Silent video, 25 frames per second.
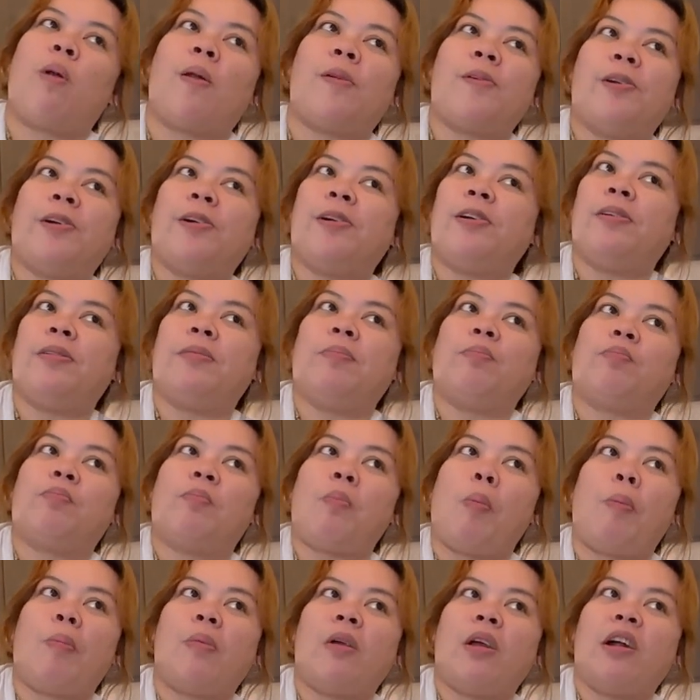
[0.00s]
Yeah.
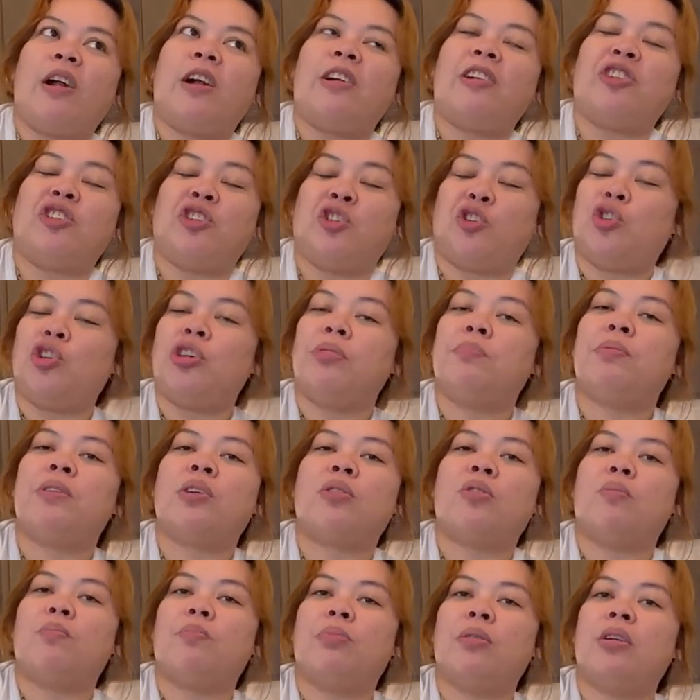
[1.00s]
Ours is cheaper
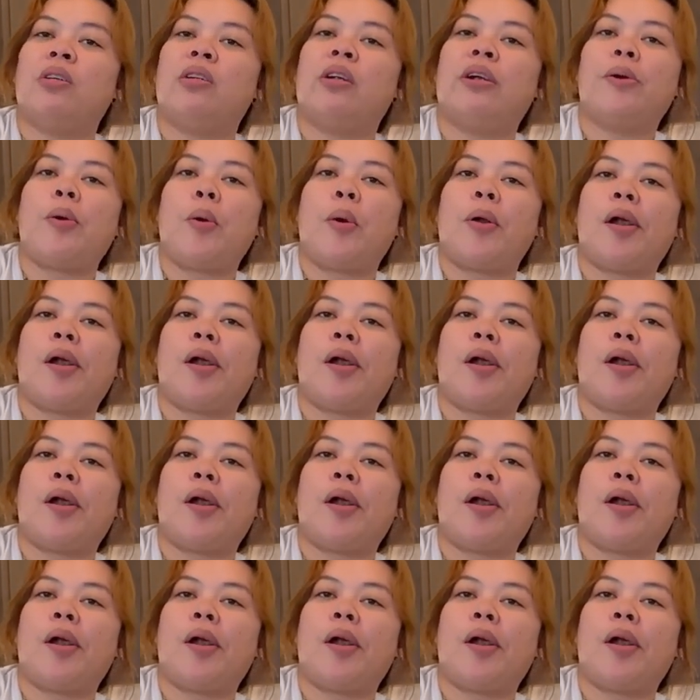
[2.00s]
compared to.